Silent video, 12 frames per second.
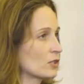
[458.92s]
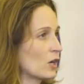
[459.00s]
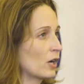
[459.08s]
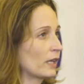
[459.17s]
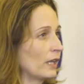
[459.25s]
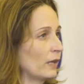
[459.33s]

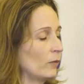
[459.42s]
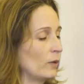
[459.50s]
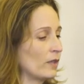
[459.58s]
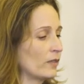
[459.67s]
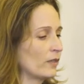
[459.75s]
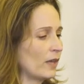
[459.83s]
talking
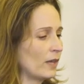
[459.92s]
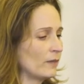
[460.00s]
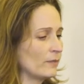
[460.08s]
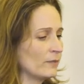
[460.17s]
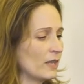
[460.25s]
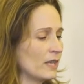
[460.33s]
with
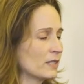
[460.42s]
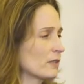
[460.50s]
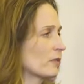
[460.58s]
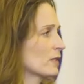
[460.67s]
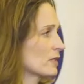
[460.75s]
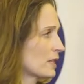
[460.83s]
um,
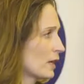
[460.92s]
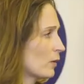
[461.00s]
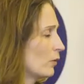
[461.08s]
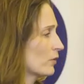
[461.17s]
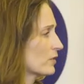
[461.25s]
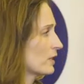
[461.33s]
different
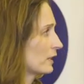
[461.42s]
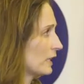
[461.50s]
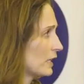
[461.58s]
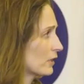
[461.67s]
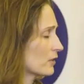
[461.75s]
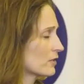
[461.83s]
stakeholders and
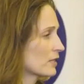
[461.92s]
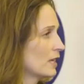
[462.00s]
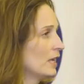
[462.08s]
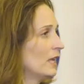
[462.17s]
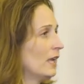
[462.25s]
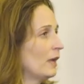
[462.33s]
leaders.
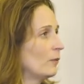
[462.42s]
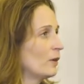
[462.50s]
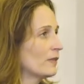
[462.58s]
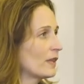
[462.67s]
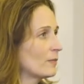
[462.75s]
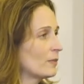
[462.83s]
And
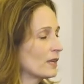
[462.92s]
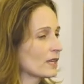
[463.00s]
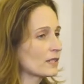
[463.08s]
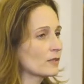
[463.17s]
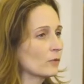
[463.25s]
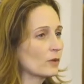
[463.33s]
what they
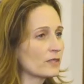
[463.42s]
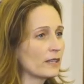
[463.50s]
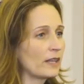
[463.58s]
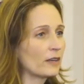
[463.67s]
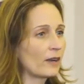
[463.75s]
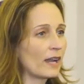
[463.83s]
picked was an
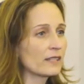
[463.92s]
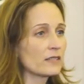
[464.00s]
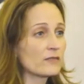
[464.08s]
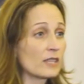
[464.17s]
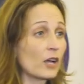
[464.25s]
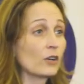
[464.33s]

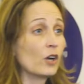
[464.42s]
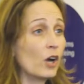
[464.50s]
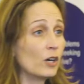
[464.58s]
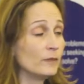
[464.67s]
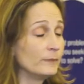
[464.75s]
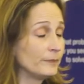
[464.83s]
interactive town
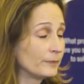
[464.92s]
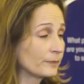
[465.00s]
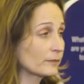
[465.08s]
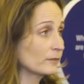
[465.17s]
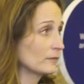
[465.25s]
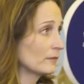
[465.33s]
hall.
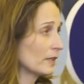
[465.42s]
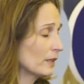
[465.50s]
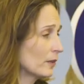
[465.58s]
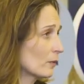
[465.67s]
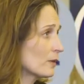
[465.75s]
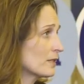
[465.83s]

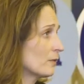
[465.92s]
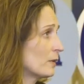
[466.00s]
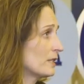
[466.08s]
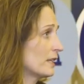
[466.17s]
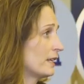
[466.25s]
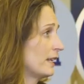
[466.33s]
And the reason
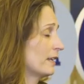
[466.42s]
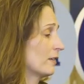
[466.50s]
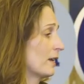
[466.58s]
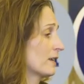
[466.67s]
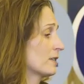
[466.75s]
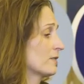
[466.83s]
we did an
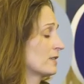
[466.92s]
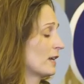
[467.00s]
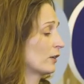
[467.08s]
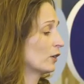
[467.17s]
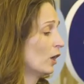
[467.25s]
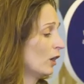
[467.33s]
interactive
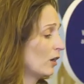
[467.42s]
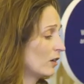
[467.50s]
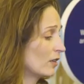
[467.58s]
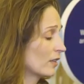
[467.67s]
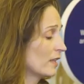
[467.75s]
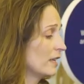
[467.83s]
town
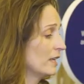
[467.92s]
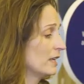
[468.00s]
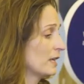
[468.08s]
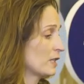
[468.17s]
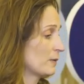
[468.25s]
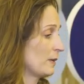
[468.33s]
hall
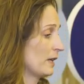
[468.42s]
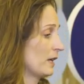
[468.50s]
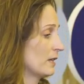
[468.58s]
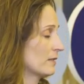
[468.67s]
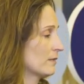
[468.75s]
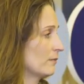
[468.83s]
is
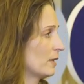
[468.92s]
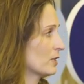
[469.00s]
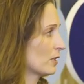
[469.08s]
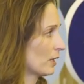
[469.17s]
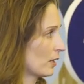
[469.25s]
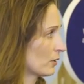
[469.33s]
because,
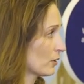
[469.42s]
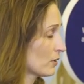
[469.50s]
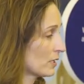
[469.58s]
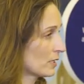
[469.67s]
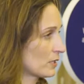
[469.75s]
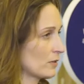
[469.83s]
much like our
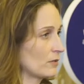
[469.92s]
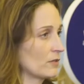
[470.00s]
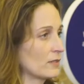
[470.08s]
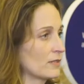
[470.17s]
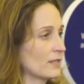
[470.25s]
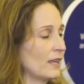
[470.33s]
nursing
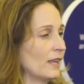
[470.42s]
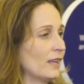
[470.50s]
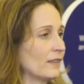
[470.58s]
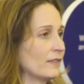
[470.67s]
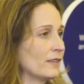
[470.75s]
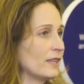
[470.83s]
students,
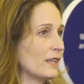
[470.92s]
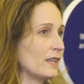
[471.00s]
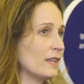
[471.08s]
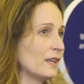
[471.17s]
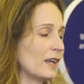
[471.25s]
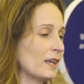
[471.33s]

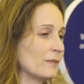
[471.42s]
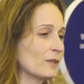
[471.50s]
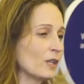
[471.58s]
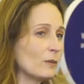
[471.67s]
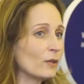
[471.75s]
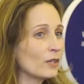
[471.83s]
the um,
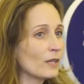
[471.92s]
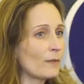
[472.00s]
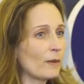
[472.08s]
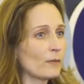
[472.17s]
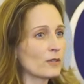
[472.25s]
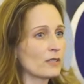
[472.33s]
community
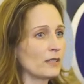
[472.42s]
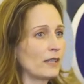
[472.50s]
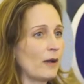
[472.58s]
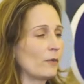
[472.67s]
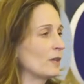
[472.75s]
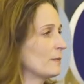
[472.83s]
members did
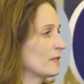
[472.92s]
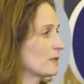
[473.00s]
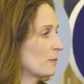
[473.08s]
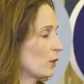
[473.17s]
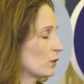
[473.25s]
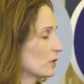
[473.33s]
not want to be
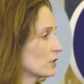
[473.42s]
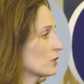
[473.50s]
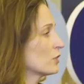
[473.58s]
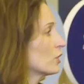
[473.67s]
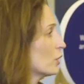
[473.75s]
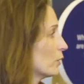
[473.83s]
spoken
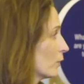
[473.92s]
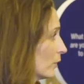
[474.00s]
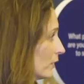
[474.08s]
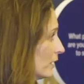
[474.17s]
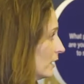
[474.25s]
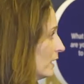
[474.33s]
to.